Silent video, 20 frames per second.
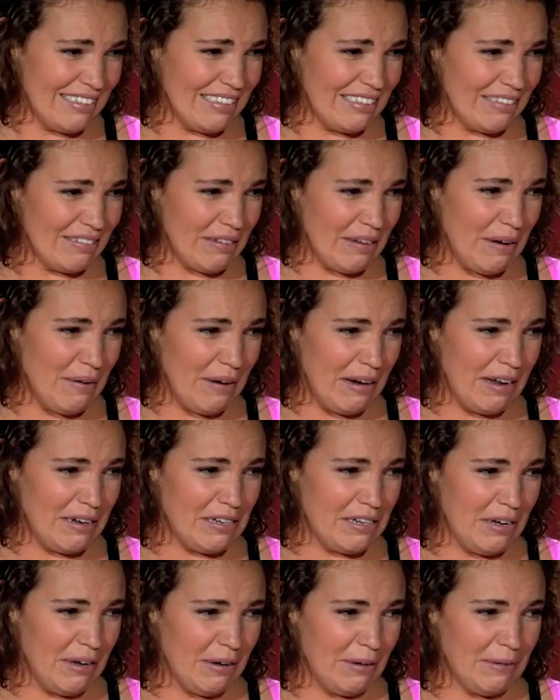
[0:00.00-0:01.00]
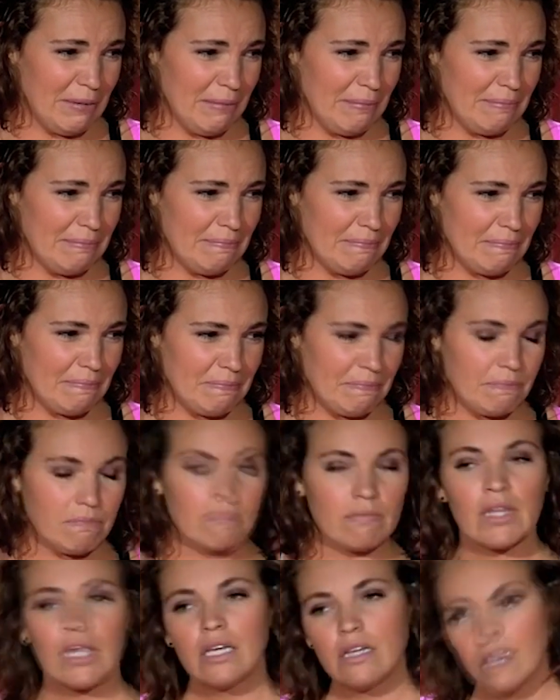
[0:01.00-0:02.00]
What do you want to do?
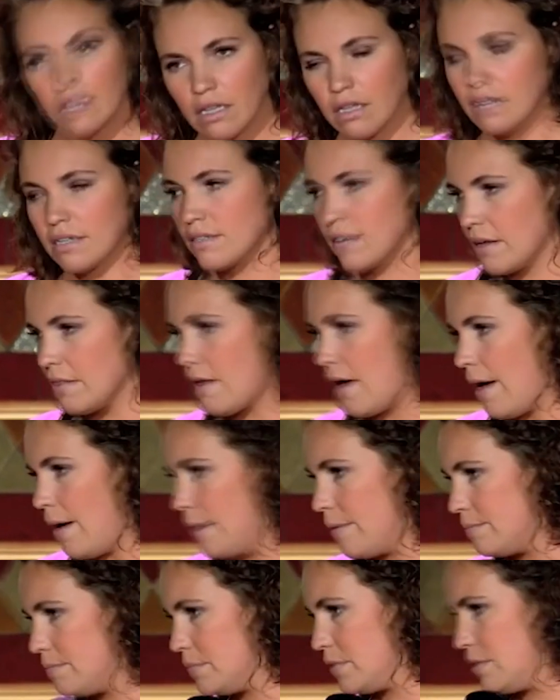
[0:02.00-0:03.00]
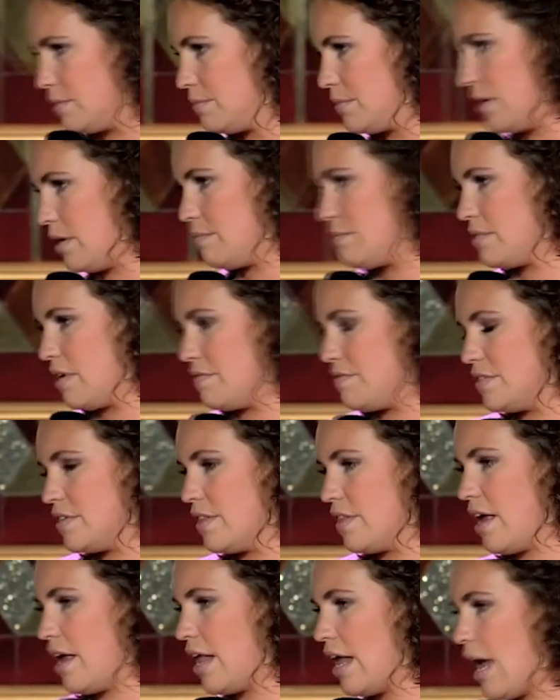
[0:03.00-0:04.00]
It looks like that sometimes. I've
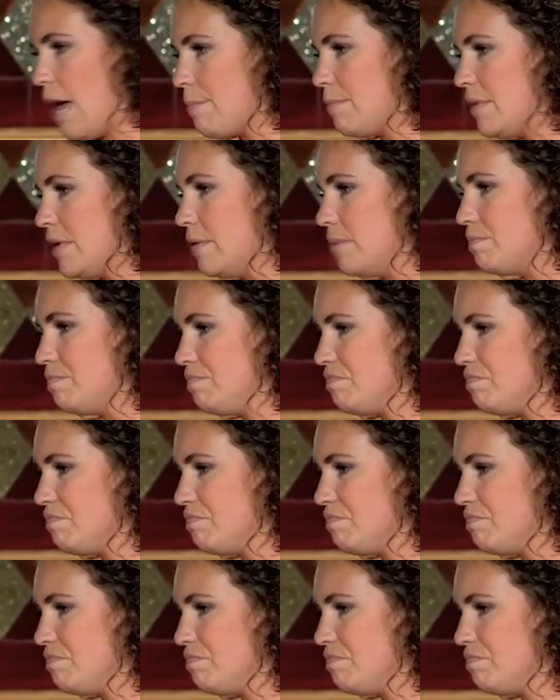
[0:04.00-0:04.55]
seen that happen.